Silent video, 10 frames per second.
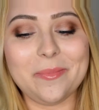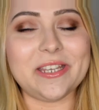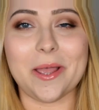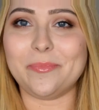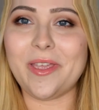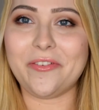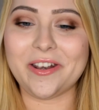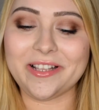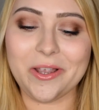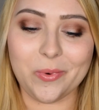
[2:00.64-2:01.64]
But yeah, I'm
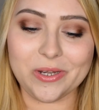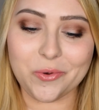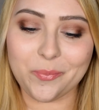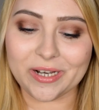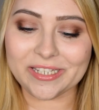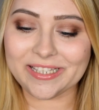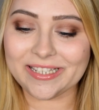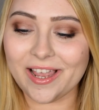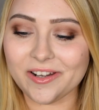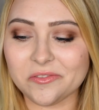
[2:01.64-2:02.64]
definitely a window person. I